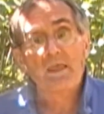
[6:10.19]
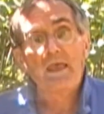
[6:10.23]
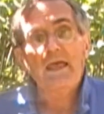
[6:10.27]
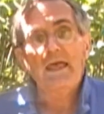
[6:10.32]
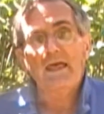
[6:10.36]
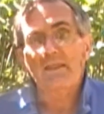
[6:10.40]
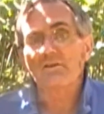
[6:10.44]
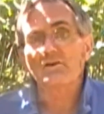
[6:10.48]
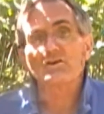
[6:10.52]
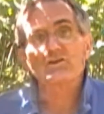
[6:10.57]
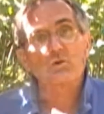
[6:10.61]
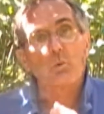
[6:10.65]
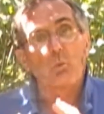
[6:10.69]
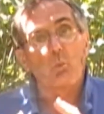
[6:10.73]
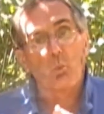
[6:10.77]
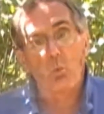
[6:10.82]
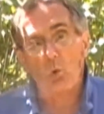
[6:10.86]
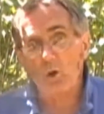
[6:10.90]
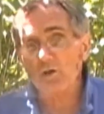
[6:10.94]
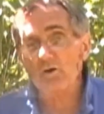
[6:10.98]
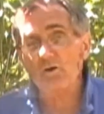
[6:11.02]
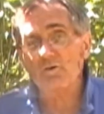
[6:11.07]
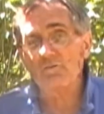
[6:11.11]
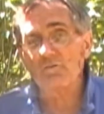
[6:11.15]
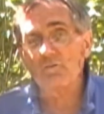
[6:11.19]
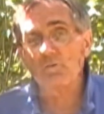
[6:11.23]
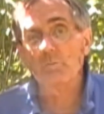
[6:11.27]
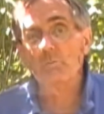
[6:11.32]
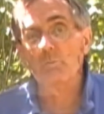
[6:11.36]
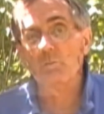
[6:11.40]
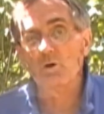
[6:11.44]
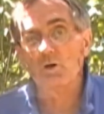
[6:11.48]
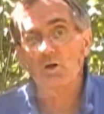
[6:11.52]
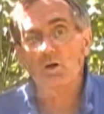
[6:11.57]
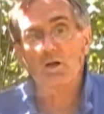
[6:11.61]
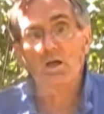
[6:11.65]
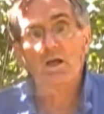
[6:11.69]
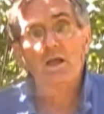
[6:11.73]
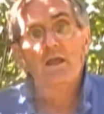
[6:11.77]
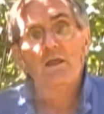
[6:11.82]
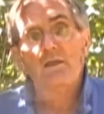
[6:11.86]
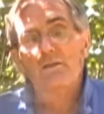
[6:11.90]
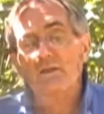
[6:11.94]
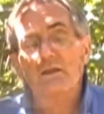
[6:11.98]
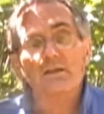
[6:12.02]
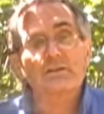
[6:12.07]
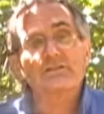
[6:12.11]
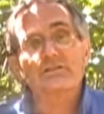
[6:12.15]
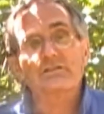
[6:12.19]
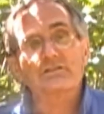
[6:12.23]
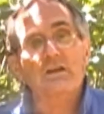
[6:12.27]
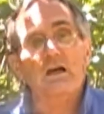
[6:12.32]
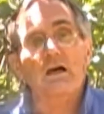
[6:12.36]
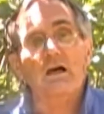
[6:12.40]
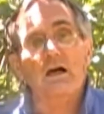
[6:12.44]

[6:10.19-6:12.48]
and there's a wonderful book that's